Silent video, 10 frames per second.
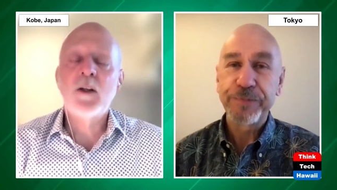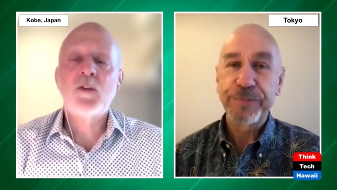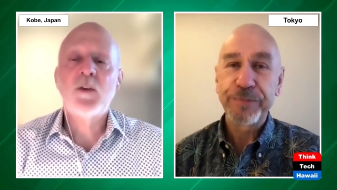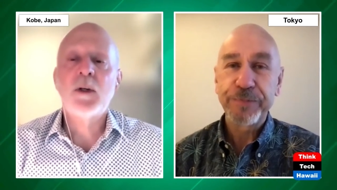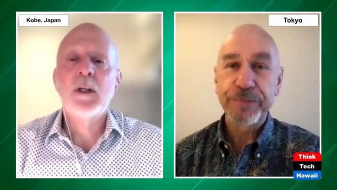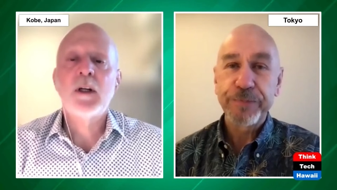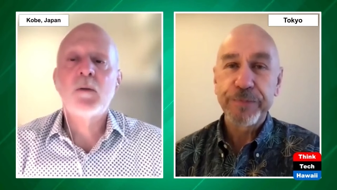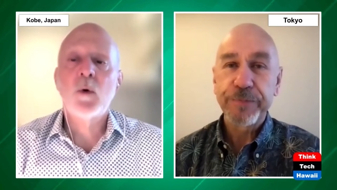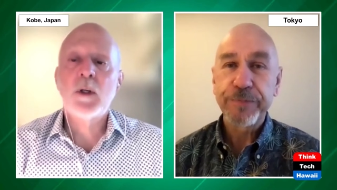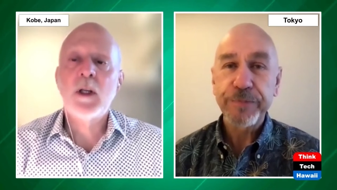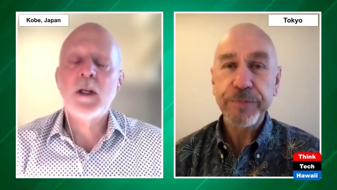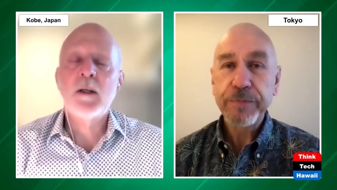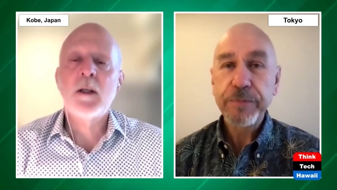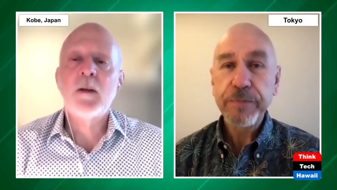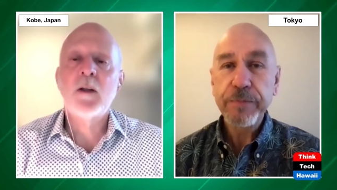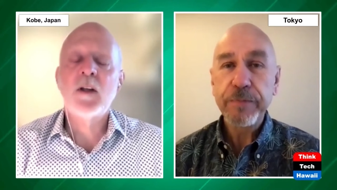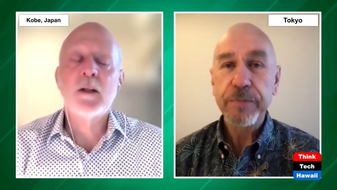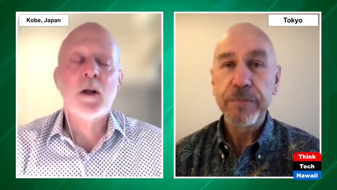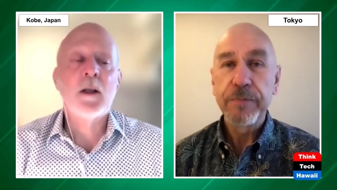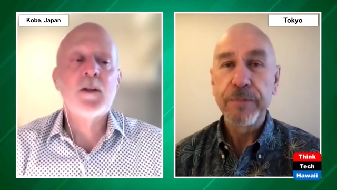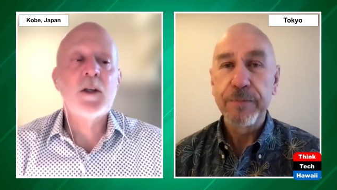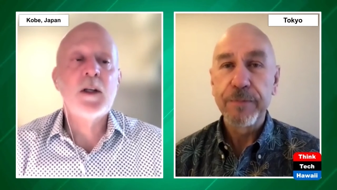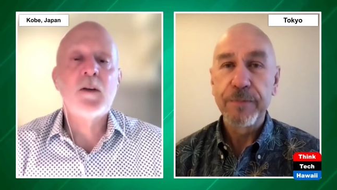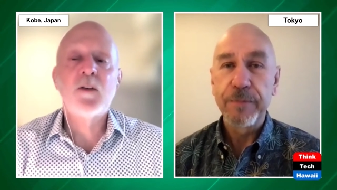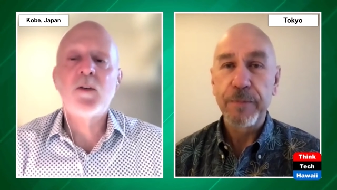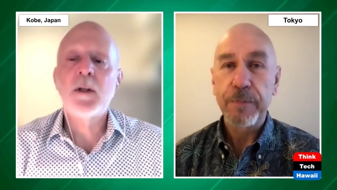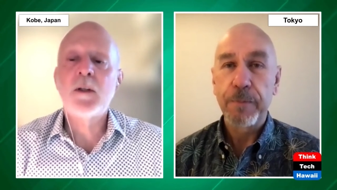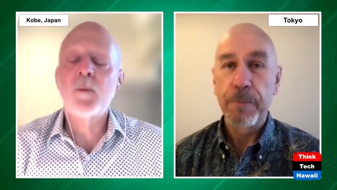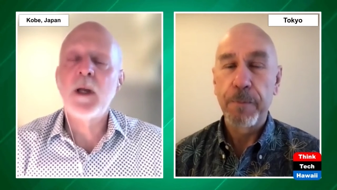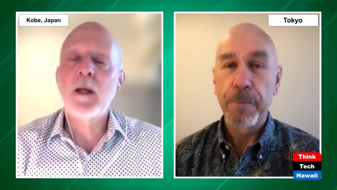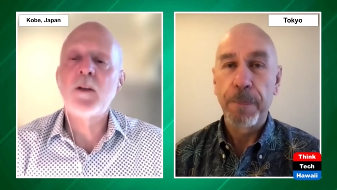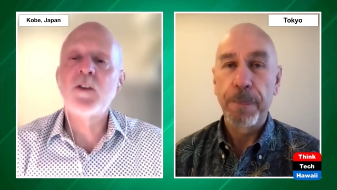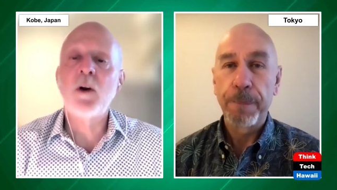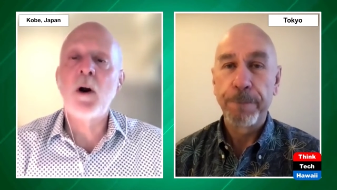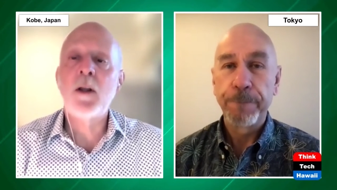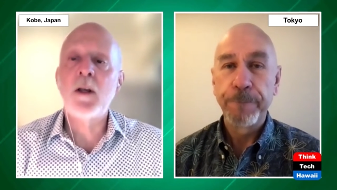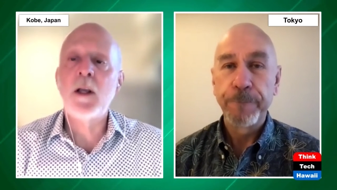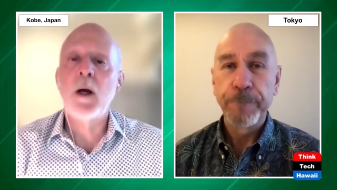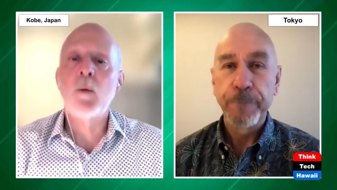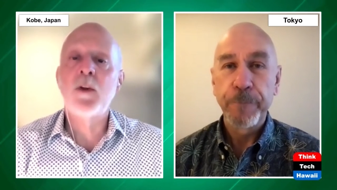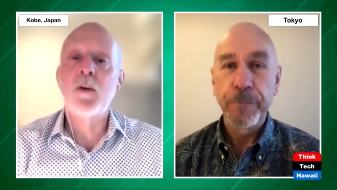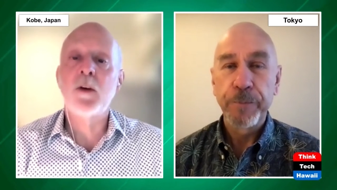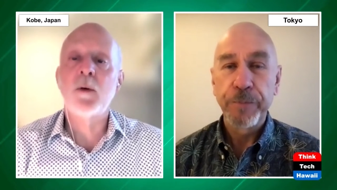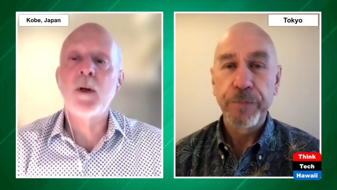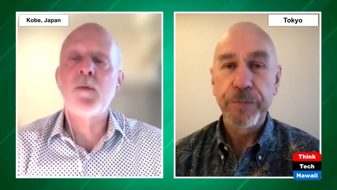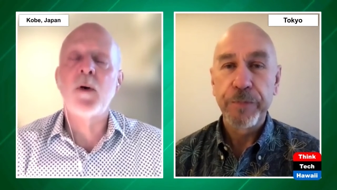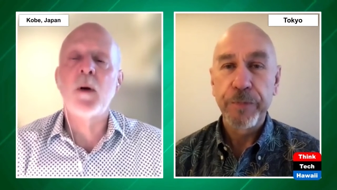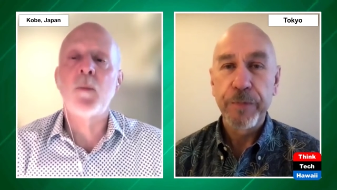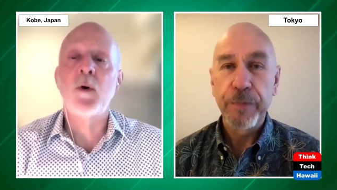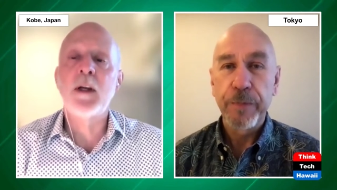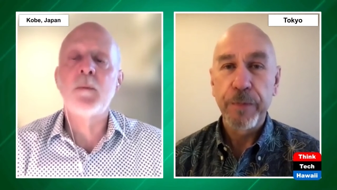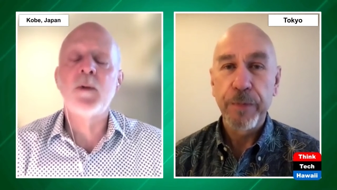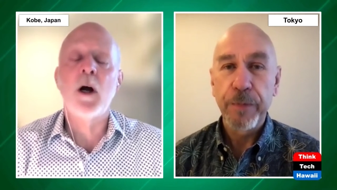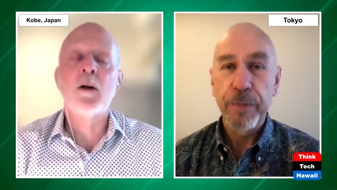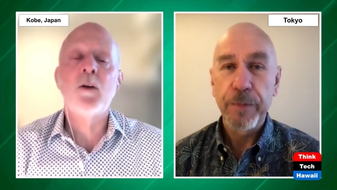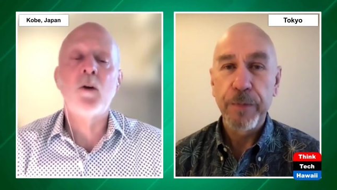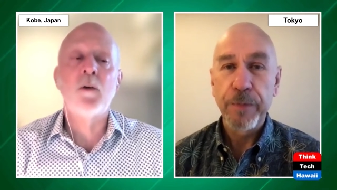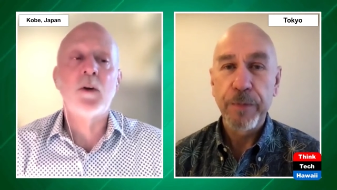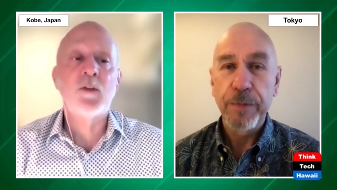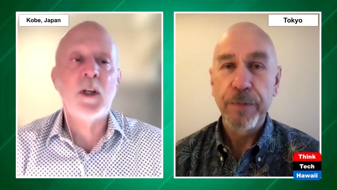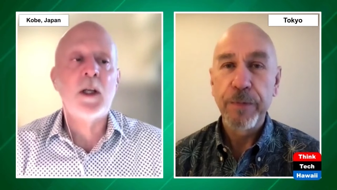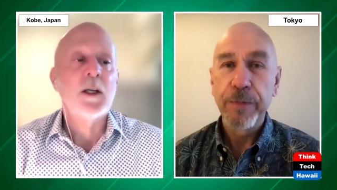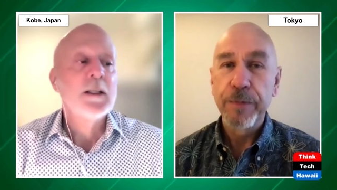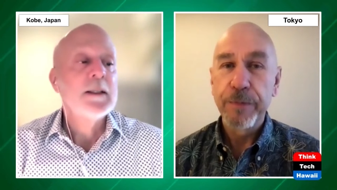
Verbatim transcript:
Speaker 1: history of working in the technology industry in Japan. It started with a degree from Brigham Young University,